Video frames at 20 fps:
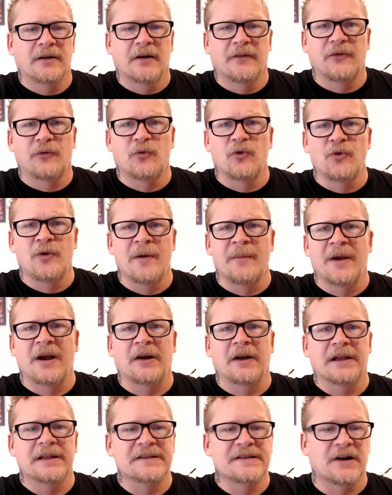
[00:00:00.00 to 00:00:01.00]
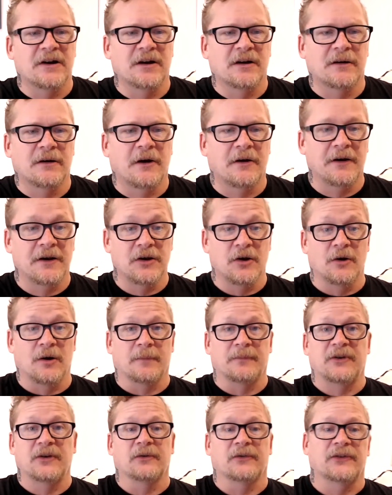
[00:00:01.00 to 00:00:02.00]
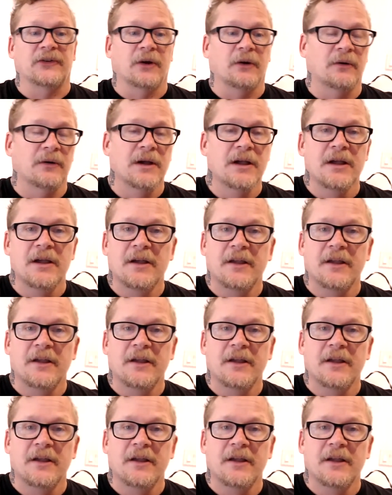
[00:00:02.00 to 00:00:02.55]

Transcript: of the Runehammerians are are in Europe too, so